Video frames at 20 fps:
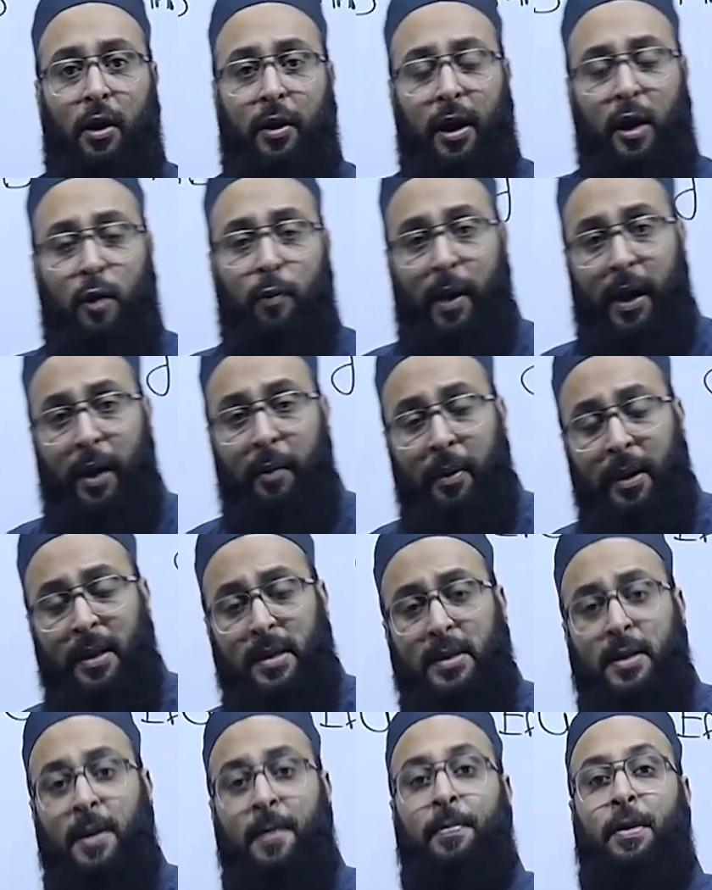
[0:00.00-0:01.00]

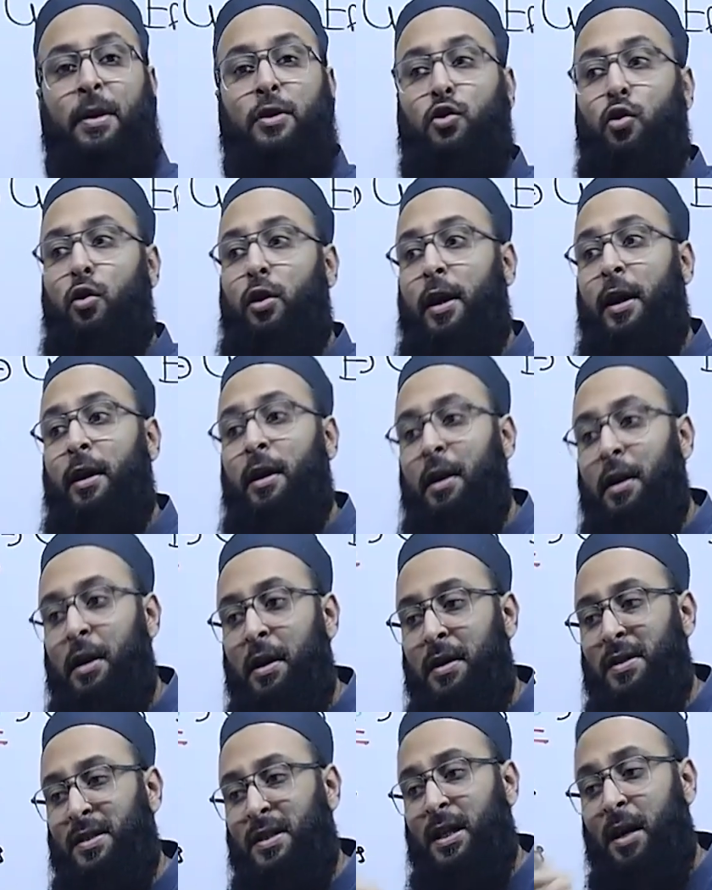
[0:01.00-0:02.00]
requirements, so you
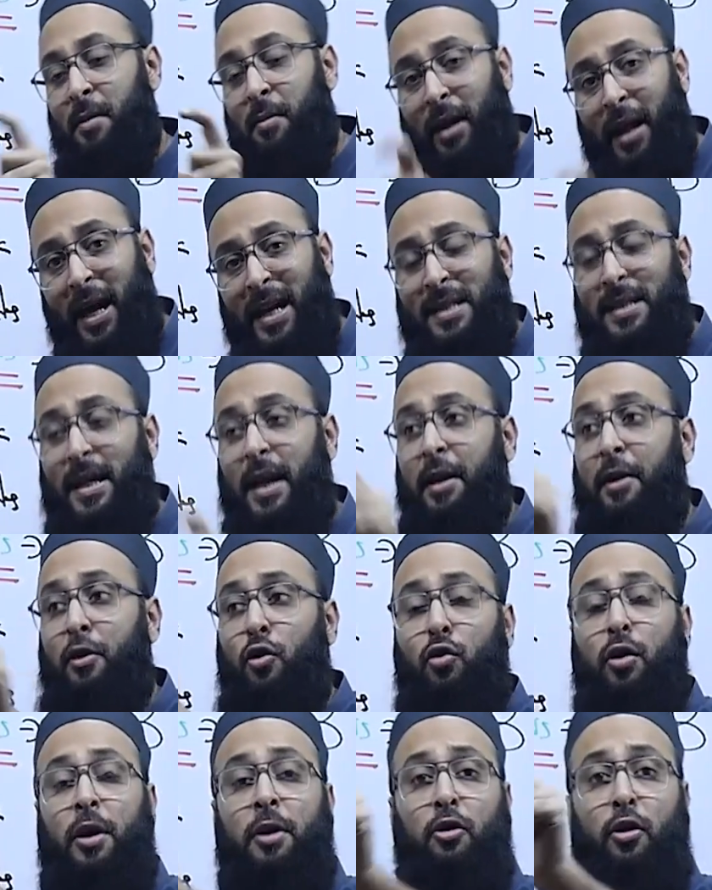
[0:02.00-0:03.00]
can summarize that
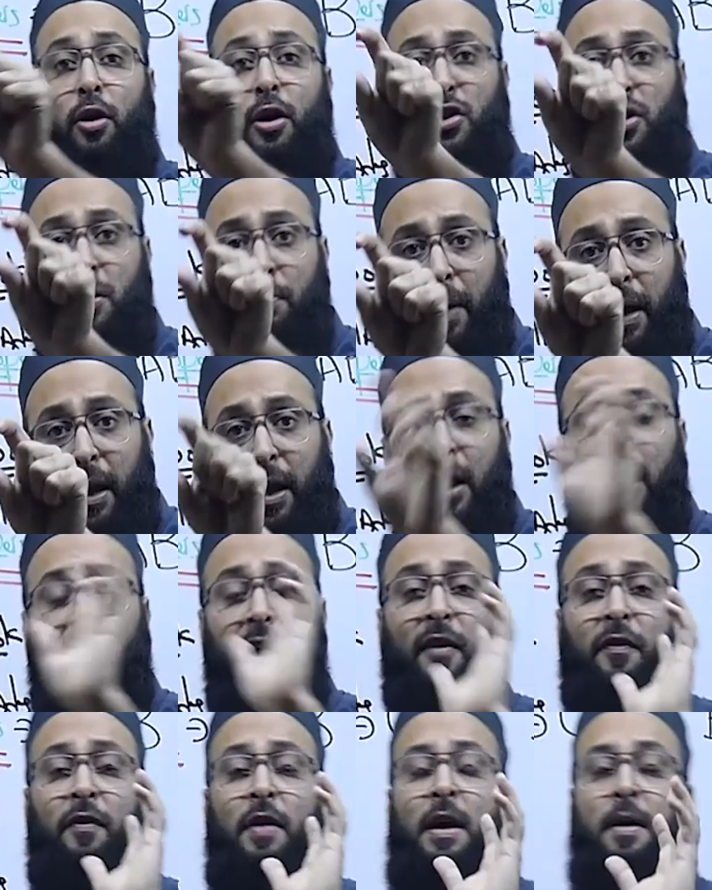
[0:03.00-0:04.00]
into the introduction
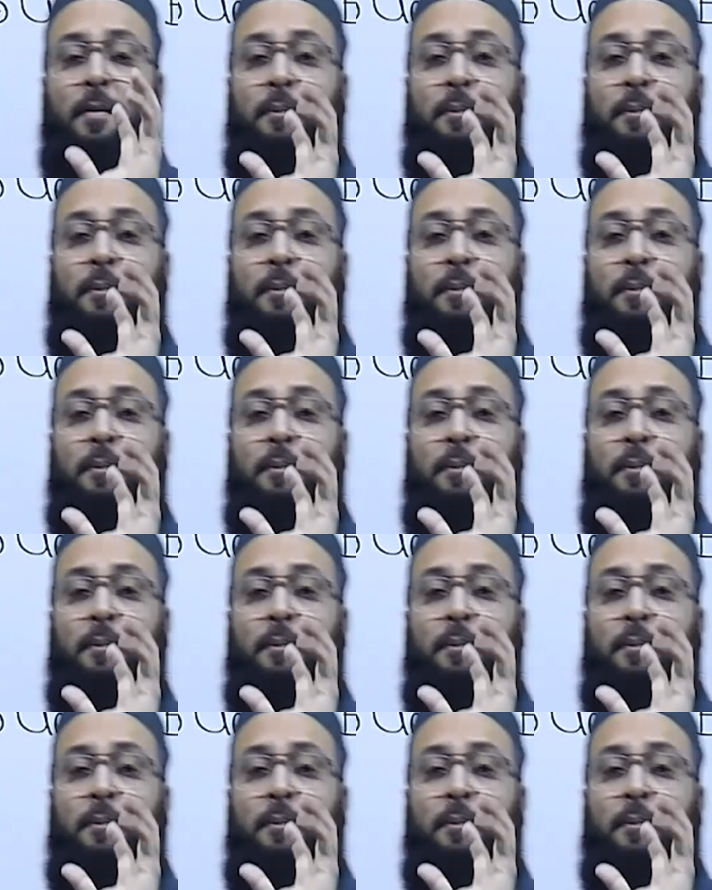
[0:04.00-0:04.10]
paragraph,